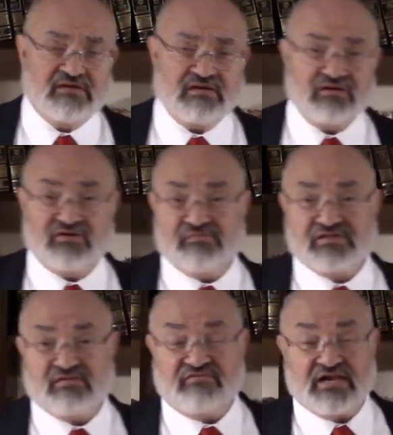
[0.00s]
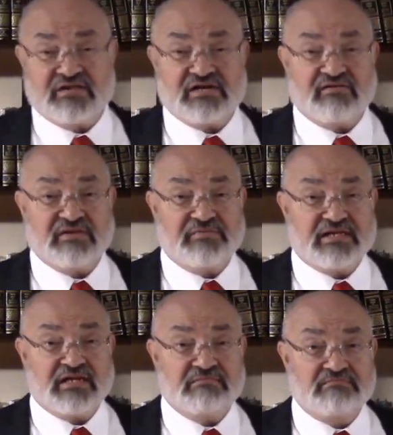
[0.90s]
are the chumras that were voluntarily
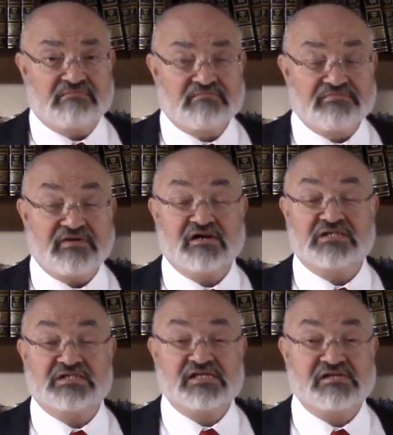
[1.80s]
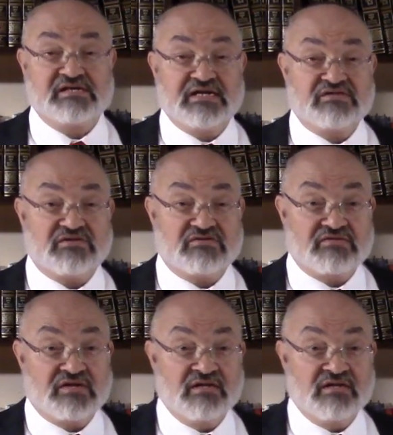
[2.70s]
picked up by our Ashkenazi ancestors.